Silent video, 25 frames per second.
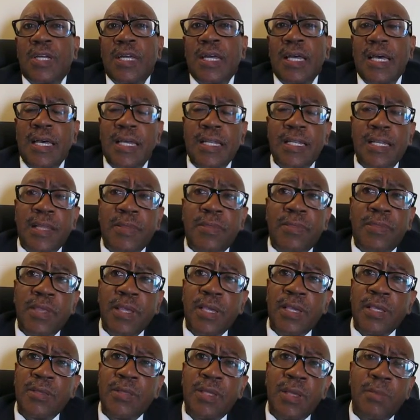And I
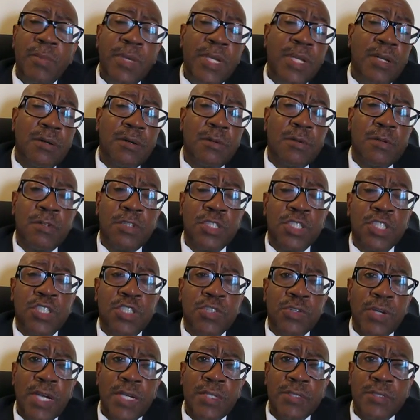think they made a
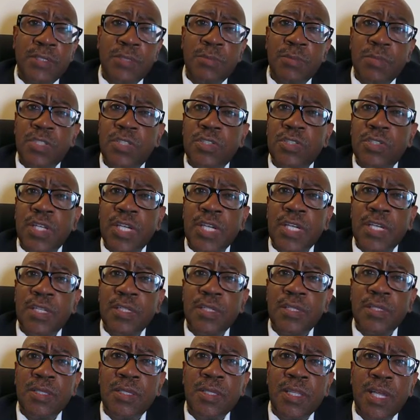drastic
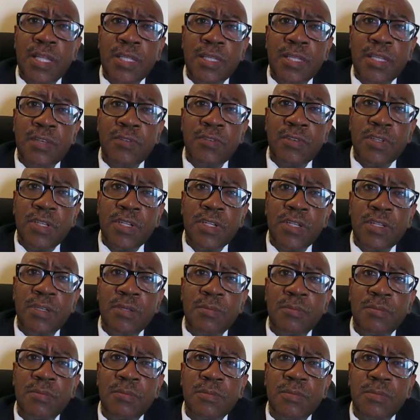mistake not giving
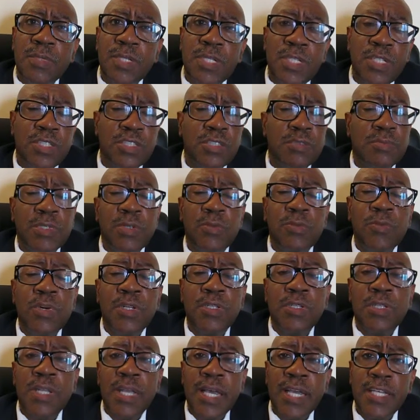him, he should be one
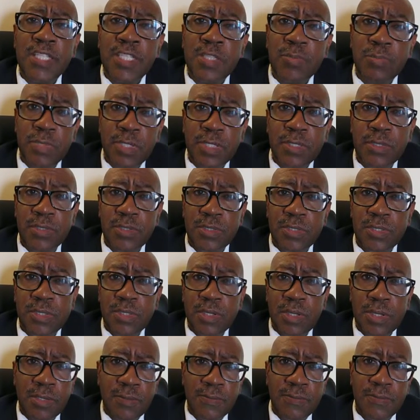of the last speakers
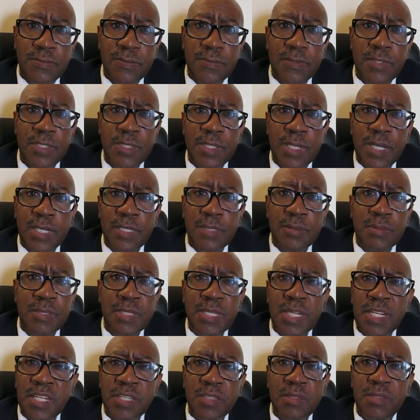of the night,
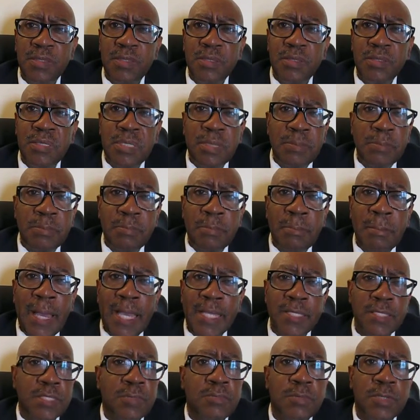getting the
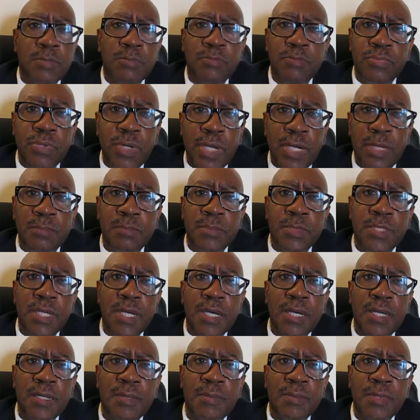maximum prime
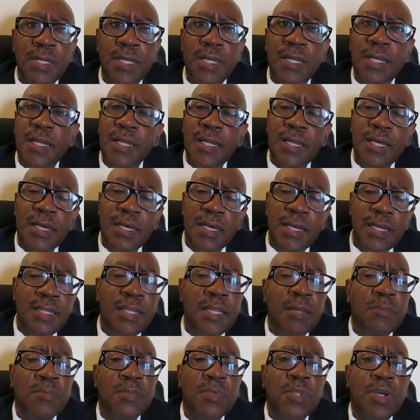time. And
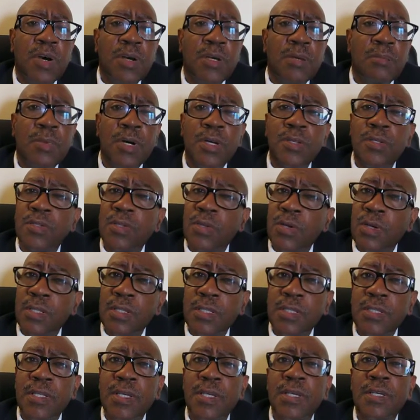I'm talking about no
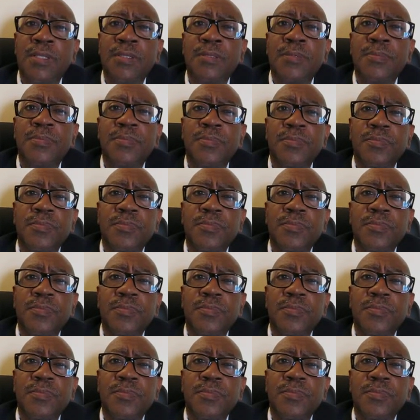other than